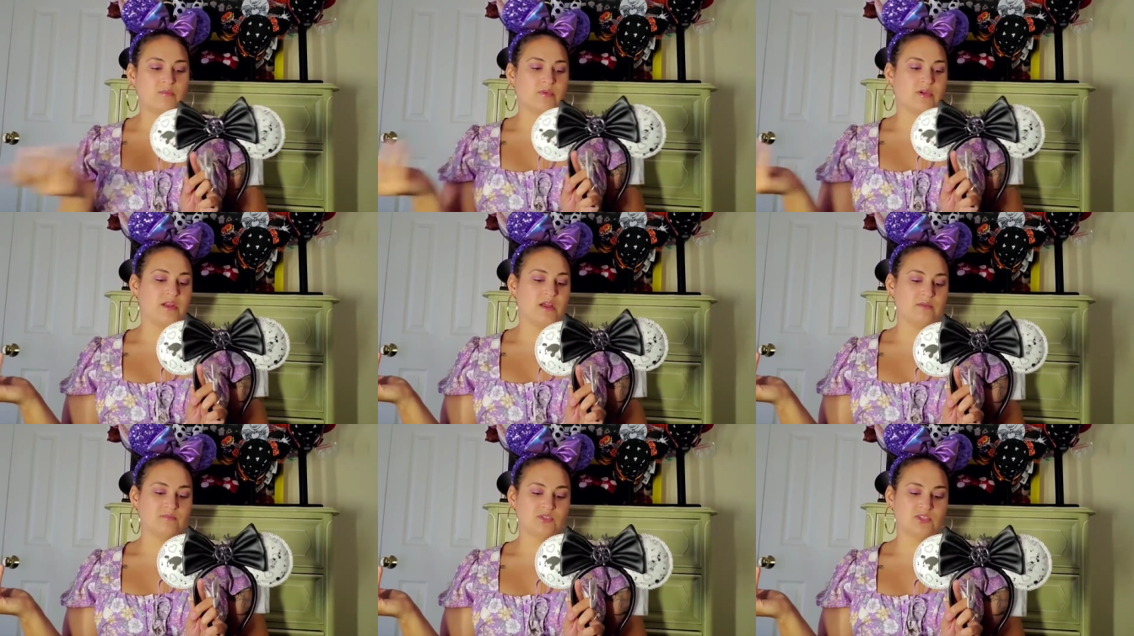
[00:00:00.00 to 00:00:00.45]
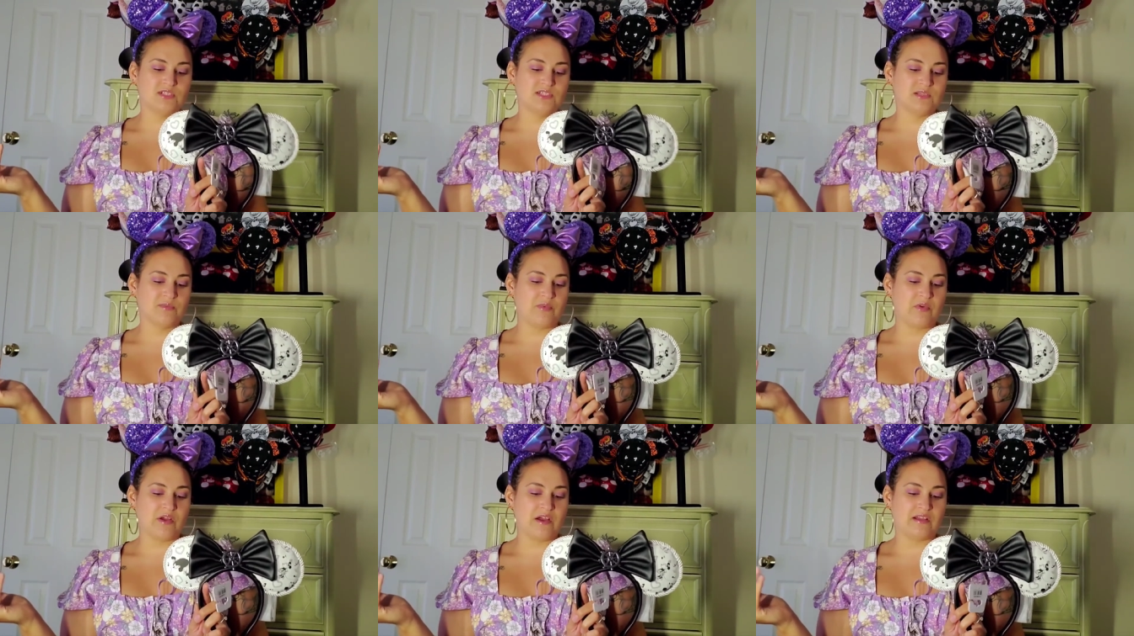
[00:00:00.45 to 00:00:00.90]
but I'm just
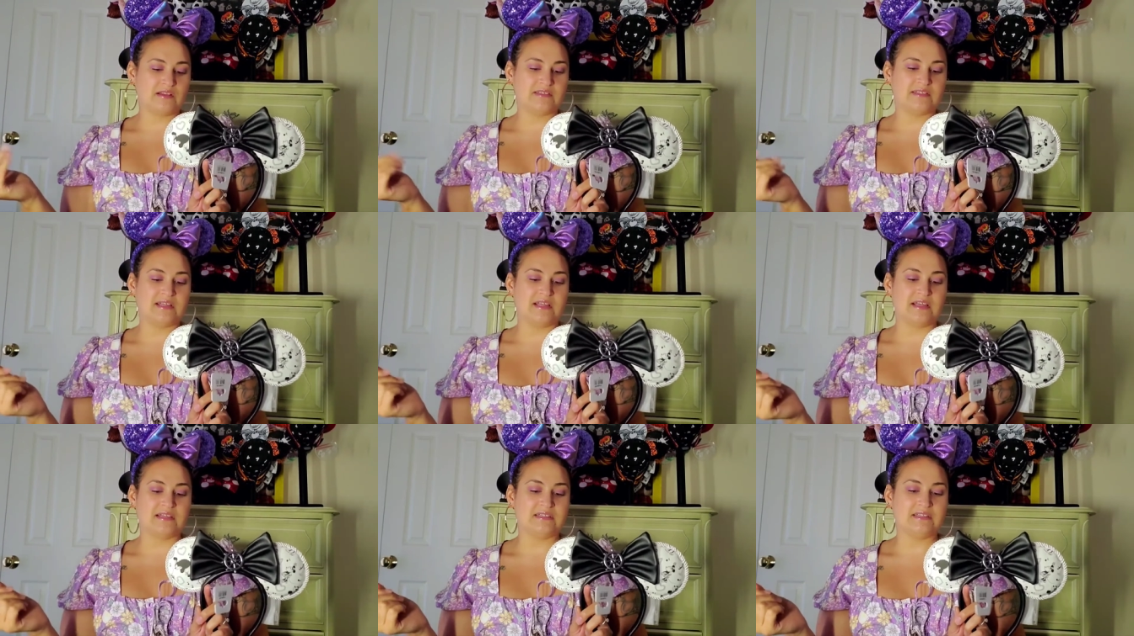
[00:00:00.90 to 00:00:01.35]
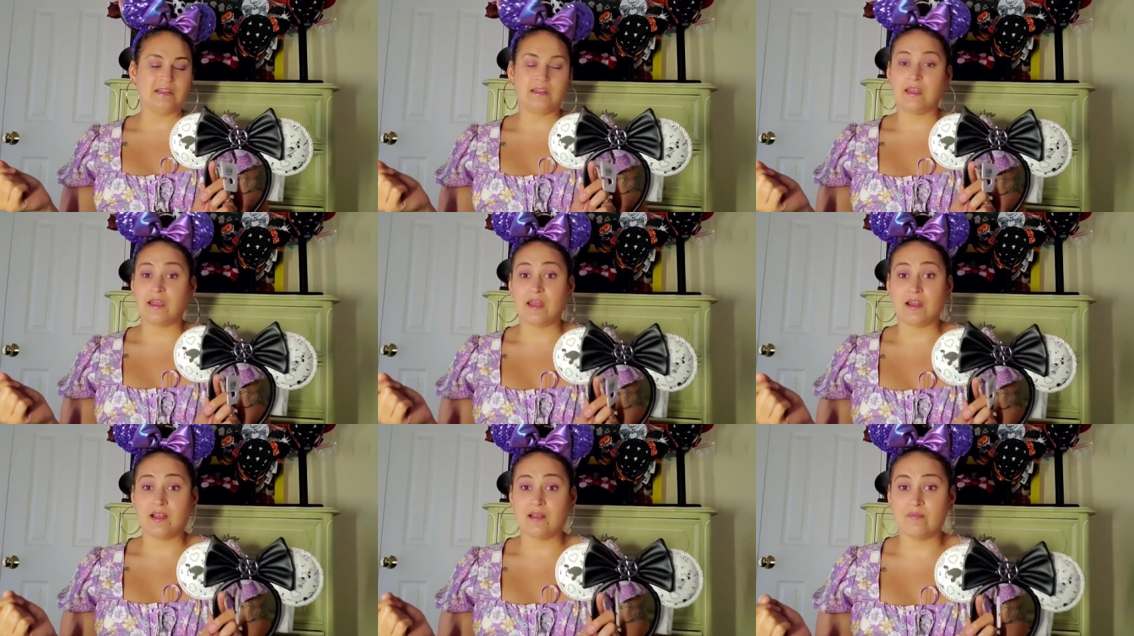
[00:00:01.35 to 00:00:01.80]
surprised that I didn't
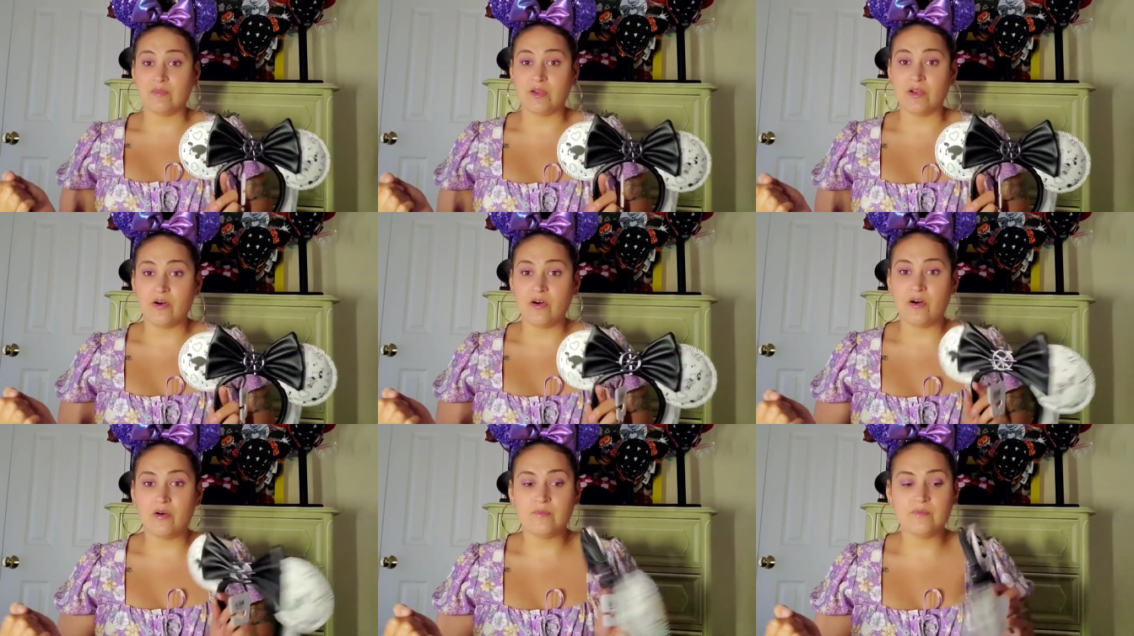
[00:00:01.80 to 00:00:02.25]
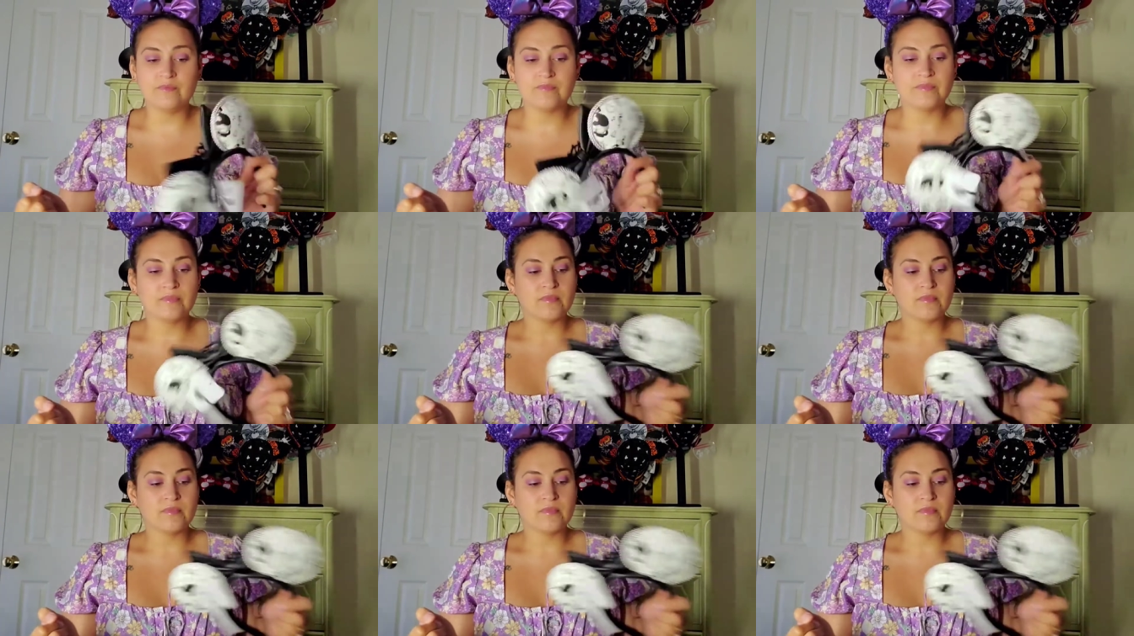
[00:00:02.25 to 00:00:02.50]
get him at all.